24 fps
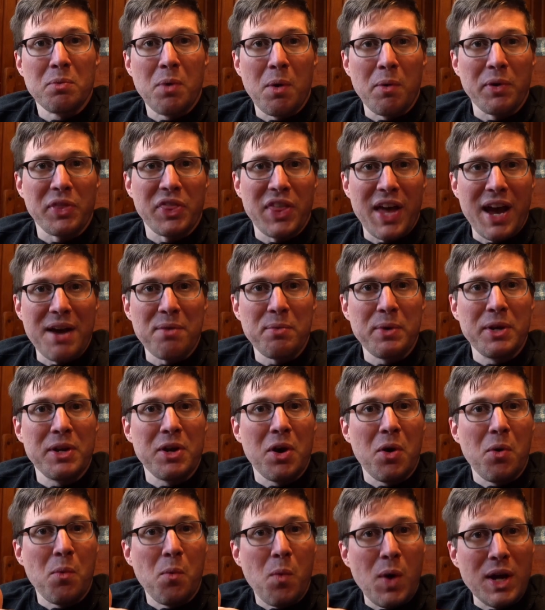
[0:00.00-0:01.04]
But with that, we
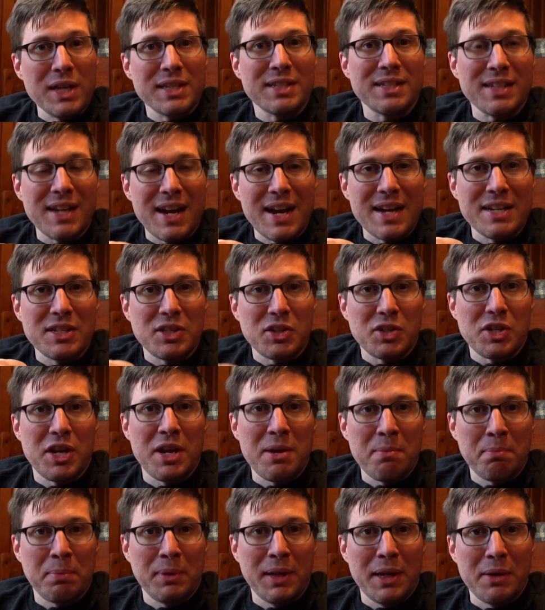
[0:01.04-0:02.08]
know what size
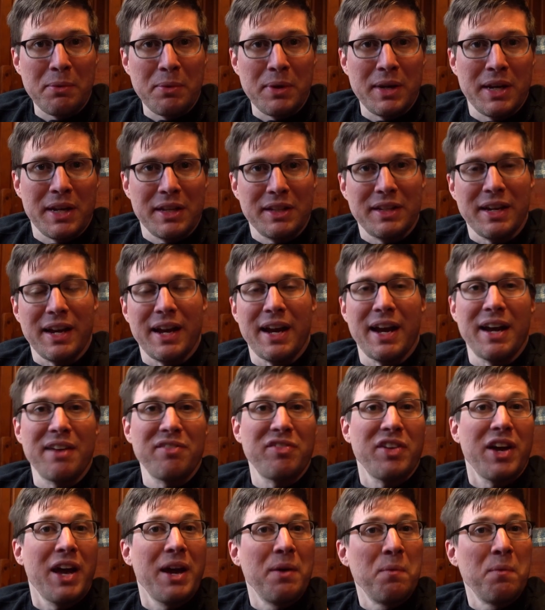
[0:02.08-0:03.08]
chain plate we need to have